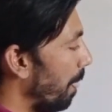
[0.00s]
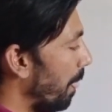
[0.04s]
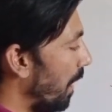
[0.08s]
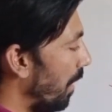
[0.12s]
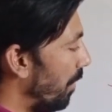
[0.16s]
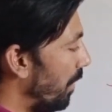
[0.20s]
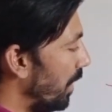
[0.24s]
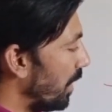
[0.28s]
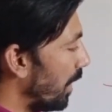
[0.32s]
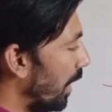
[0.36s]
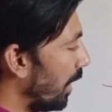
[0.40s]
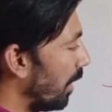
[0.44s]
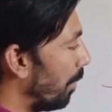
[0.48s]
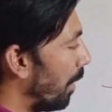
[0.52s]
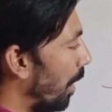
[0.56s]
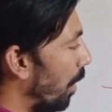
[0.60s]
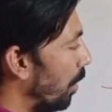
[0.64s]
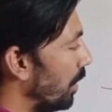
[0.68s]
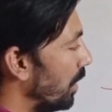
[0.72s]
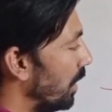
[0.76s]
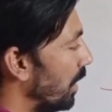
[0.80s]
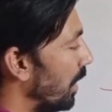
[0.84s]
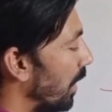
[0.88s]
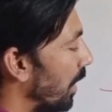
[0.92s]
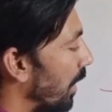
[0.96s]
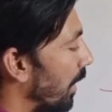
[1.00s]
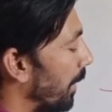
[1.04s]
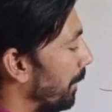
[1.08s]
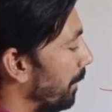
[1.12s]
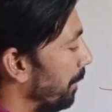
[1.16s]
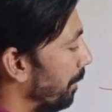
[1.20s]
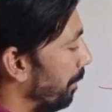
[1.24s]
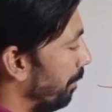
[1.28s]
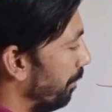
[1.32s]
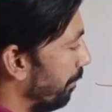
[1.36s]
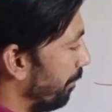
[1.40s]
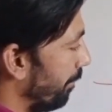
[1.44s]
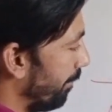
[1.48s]
if we talk about
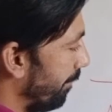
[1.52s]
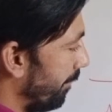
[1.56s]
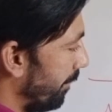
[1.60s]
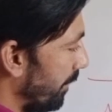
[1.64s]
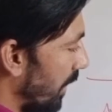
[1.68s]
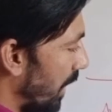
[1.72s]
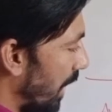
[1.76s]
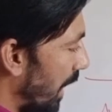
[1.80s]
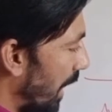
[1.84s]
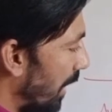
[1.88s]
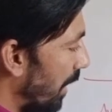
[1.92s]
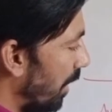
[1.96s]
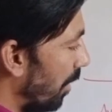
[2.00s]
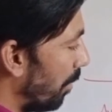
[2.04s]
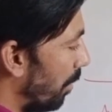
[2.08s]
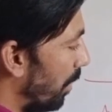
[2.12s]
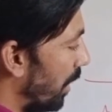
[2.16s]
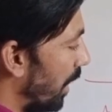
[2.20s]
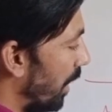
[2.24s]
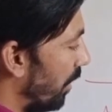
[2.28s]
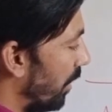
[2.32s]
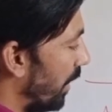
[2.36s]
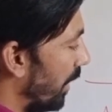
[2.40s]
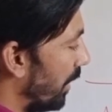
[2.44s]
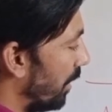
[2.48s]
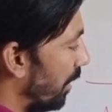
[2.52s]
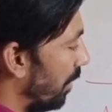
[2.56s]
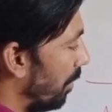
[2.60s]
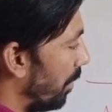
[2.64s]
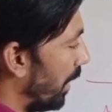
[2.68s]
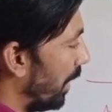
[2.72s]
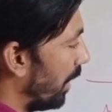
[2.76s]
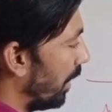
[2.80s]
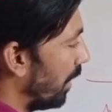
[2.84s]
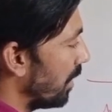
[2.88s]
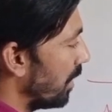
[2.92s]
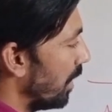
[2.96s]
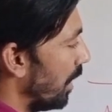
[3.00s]
the inner blood retinal
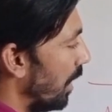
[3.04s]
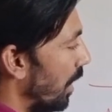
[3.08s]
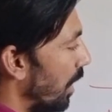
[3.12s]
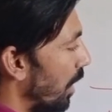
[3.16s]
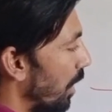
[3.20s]
barrier?